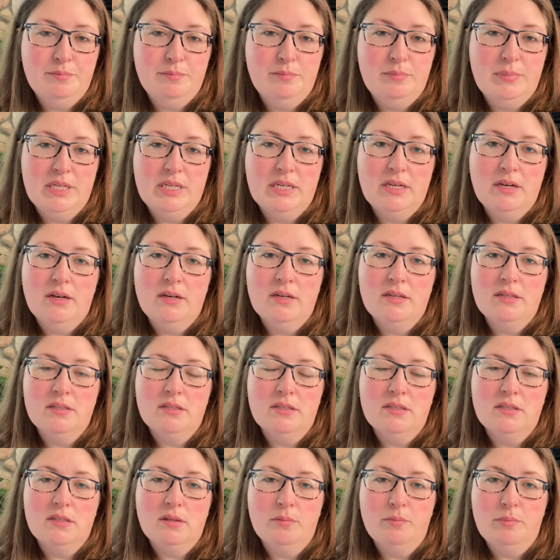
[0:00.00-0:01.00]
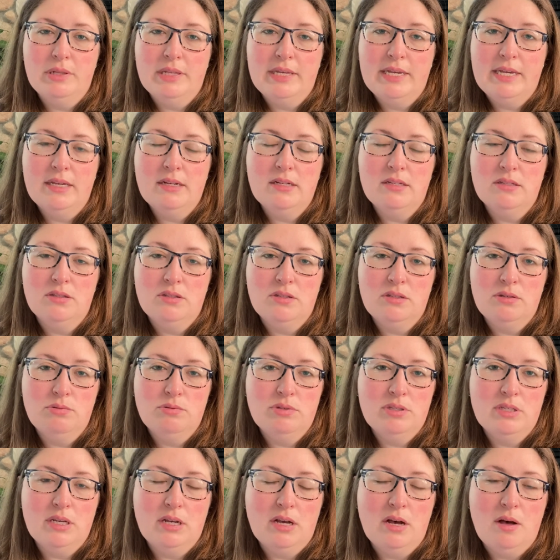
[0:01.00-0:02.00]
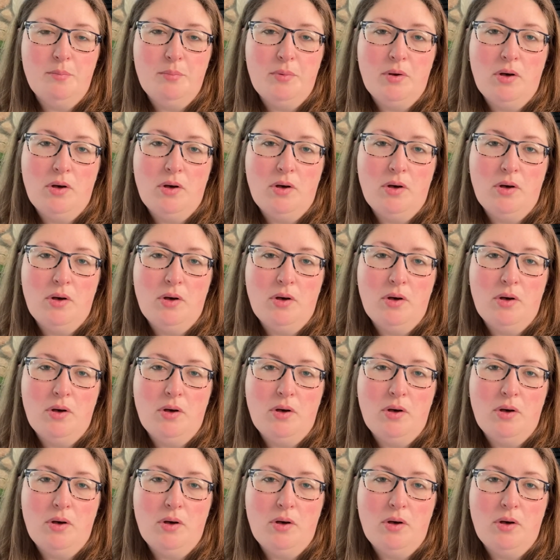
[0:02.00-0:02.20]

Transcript: because the plant is using up